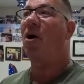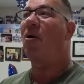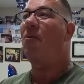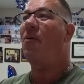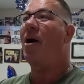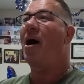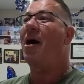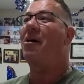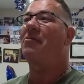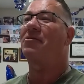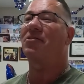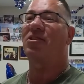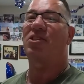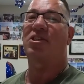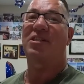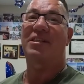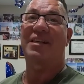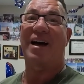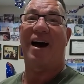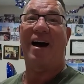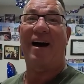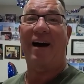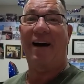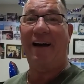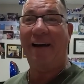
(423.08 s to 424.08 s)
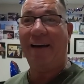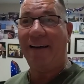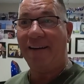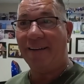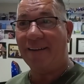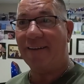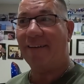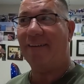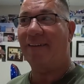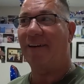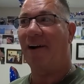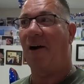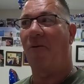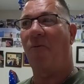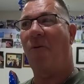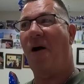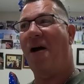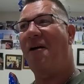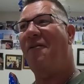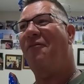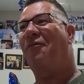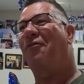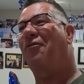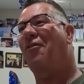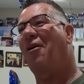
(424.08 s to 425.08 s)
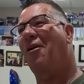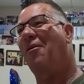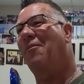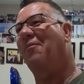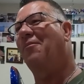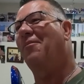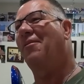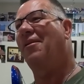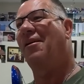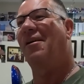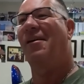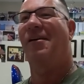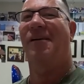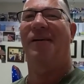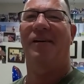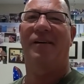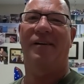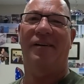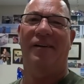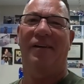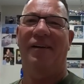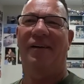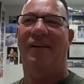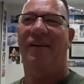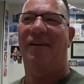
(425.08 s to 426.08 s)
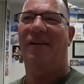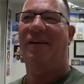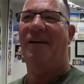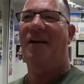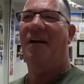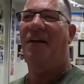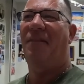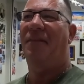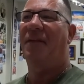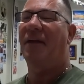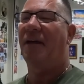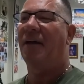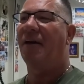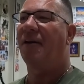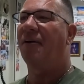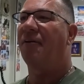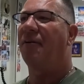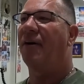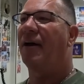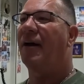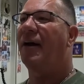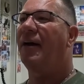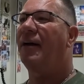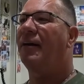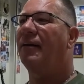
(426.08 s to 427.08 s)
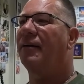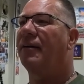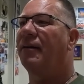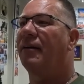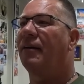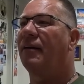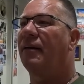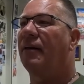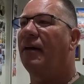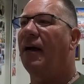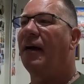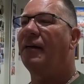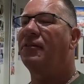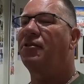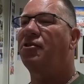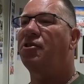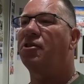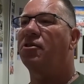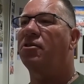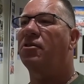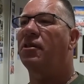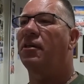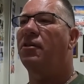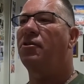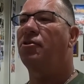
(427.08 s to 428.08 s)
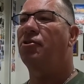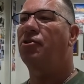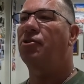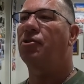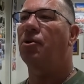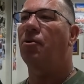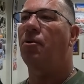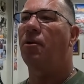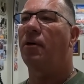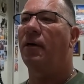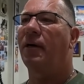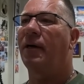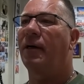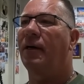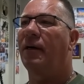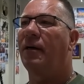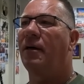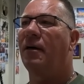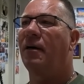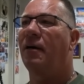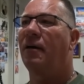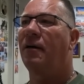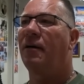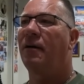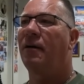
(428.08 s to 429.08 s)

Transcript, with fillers: go outside away from the internet and just enjoy